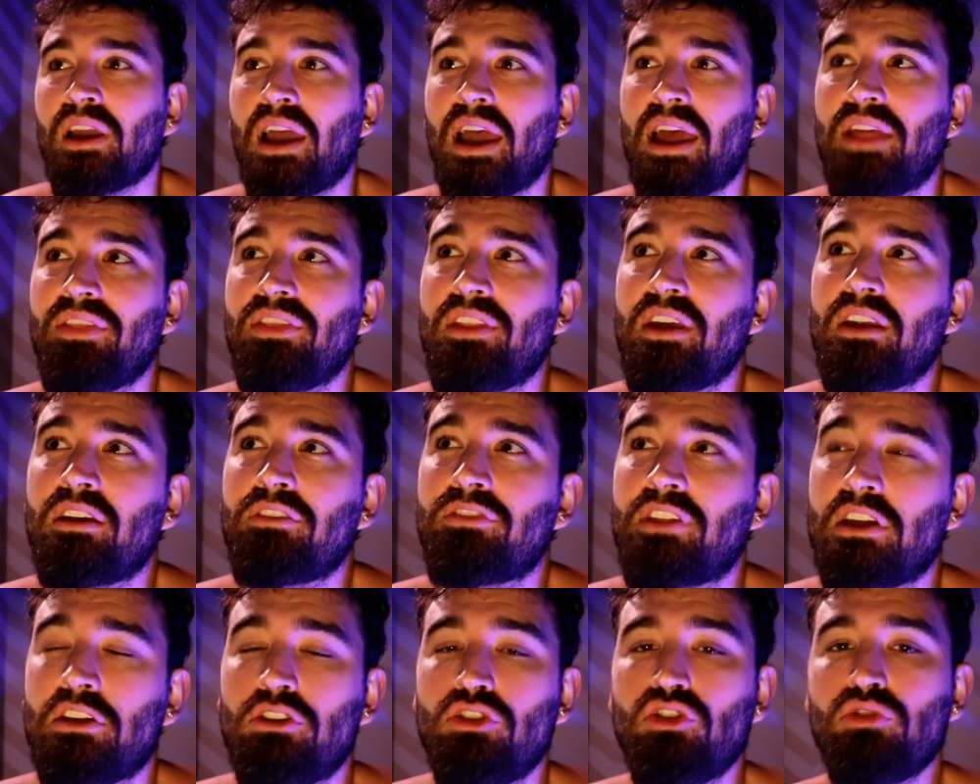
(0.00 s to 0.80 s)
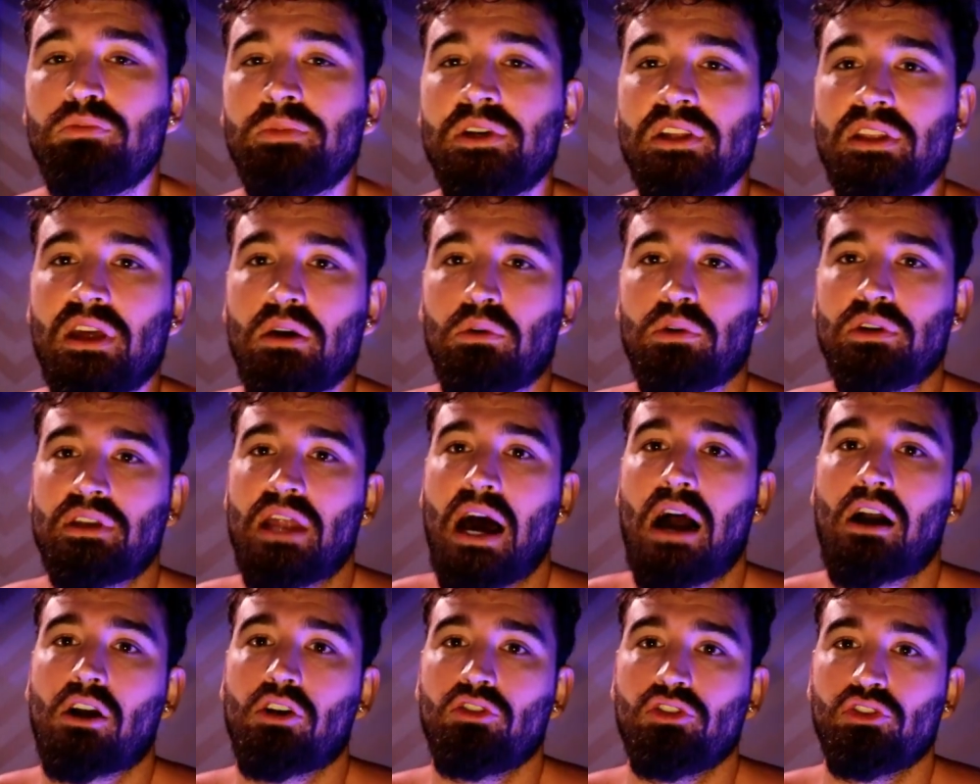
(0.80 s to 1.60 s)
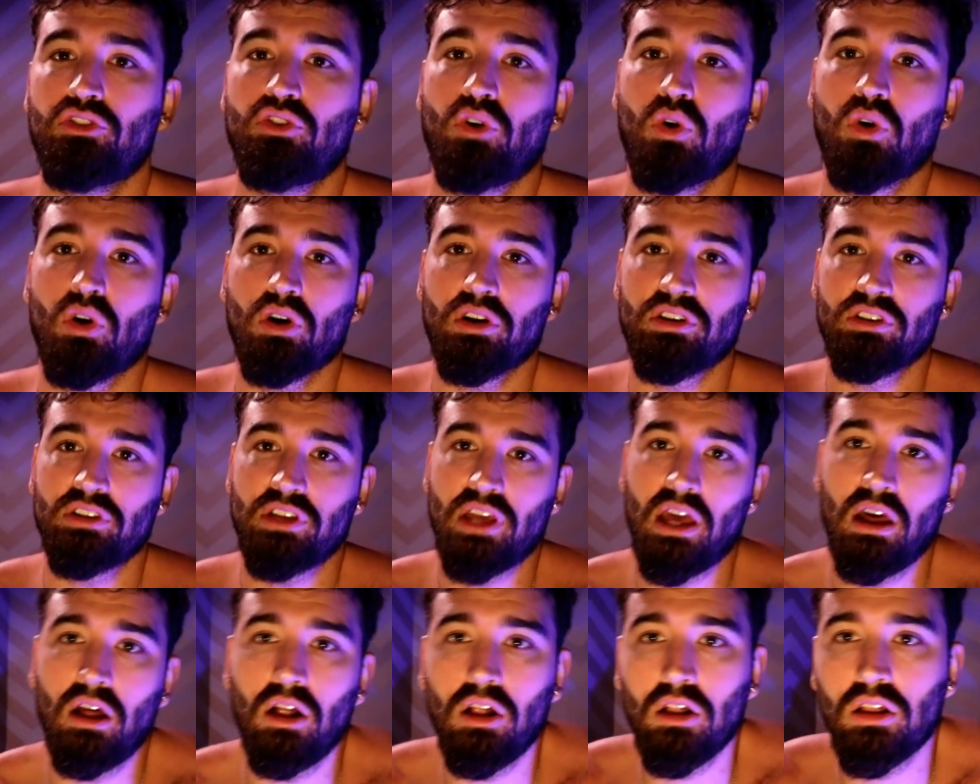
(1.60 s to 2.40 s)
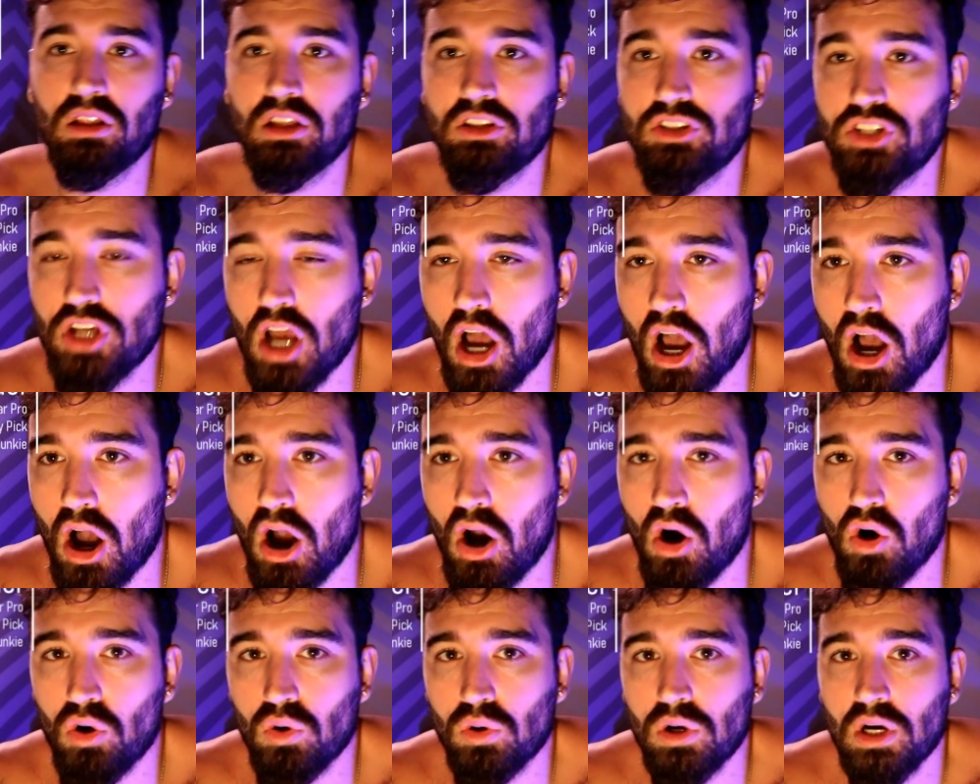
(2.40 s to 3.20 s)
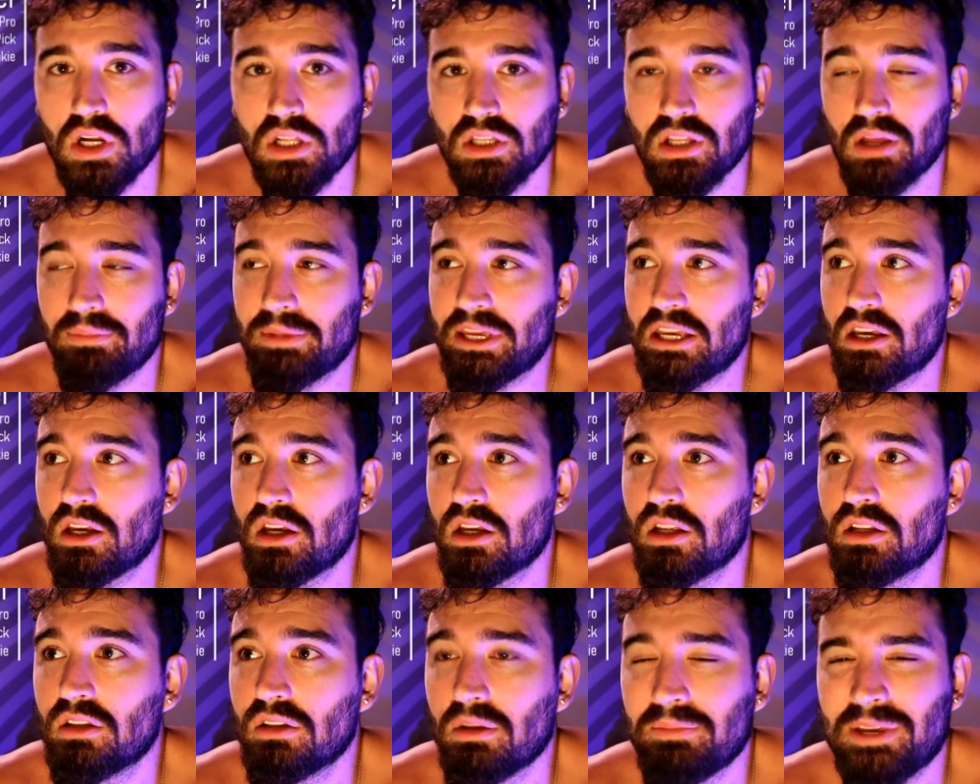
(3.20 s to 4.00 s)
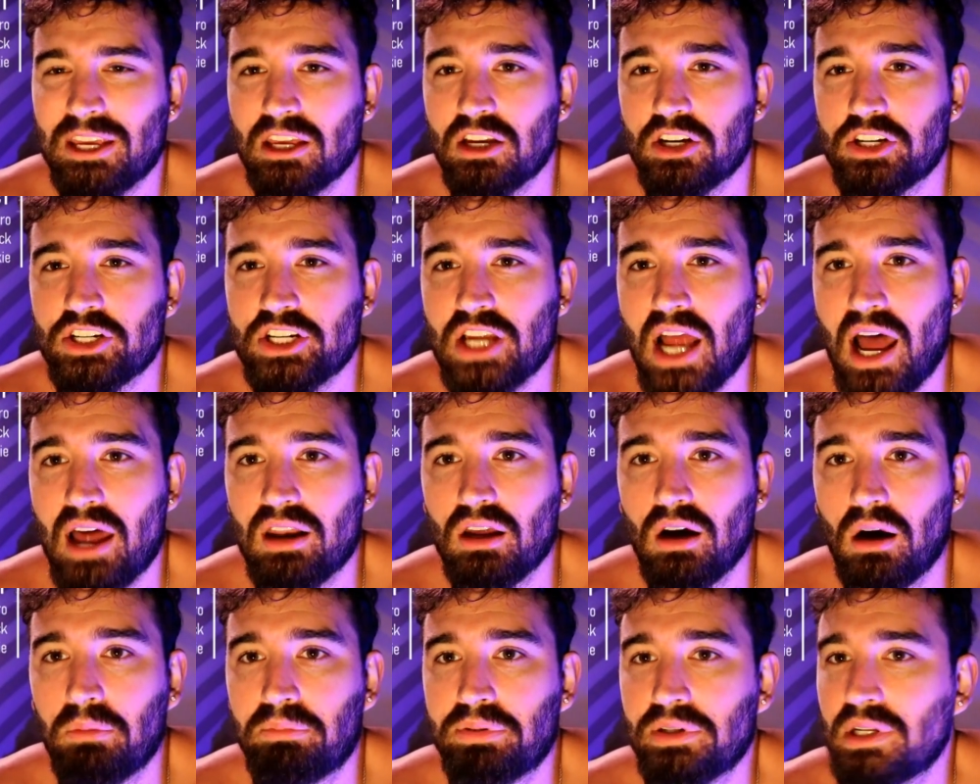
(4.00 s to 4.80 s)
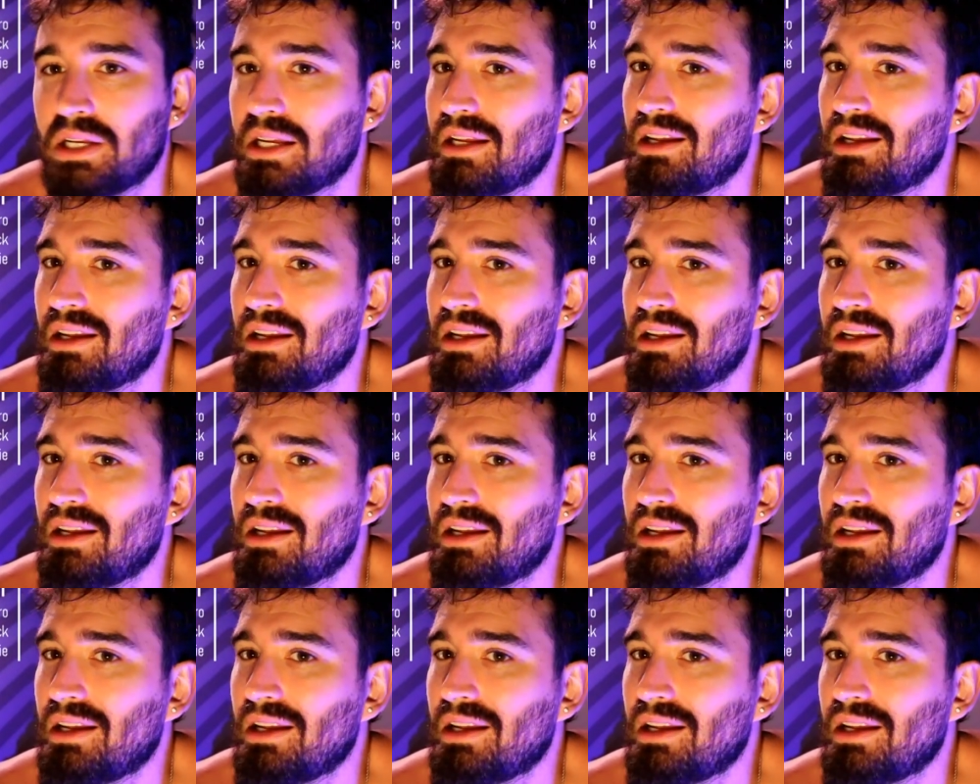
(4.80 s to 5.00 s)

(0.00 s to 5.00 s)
And then if they knew me, they would knock on the door and yell, Joe, let me in, let me get a shot up.